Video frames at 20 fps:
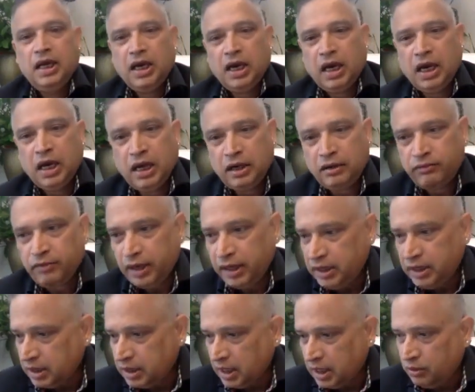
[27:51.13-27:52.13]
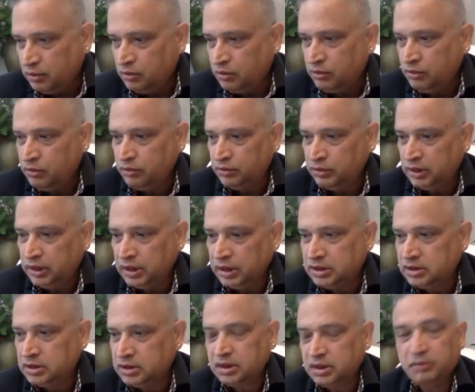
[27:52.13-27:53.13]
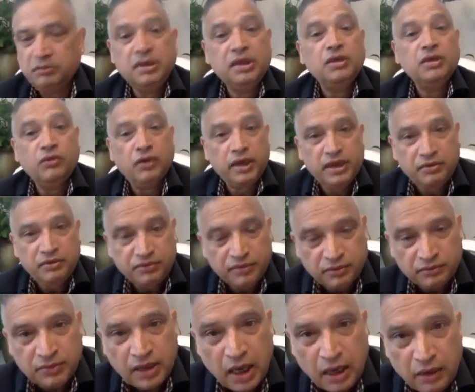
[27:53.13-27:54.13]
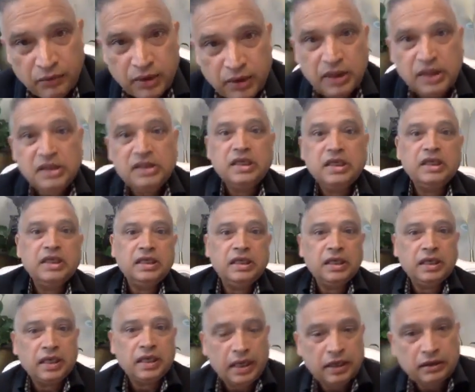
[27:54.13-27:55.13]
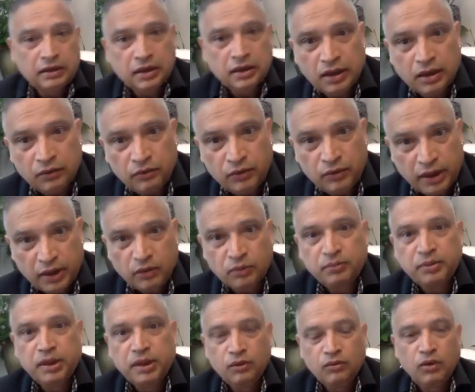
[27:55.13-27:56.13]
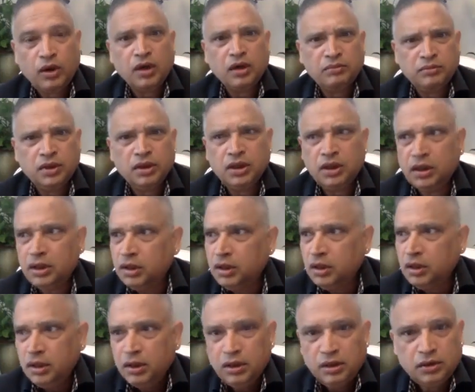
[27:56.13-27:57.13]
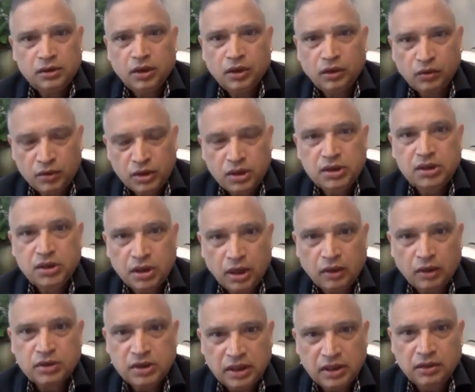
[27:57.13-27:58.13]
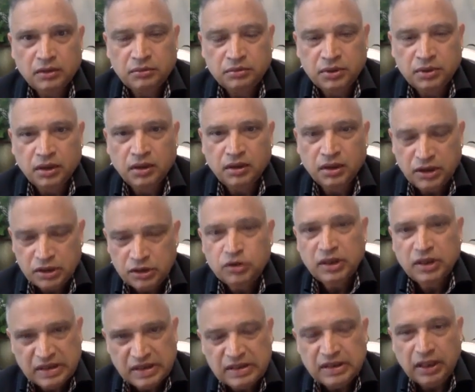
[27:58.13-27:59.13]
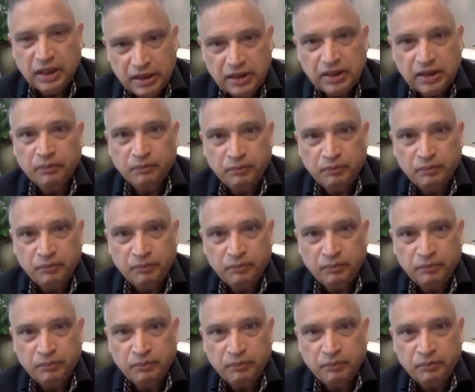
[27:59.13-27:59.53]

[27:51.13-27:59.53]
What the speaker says: Right now there is some inquiry from our interior, and we are opening one of the location outside of it's still in the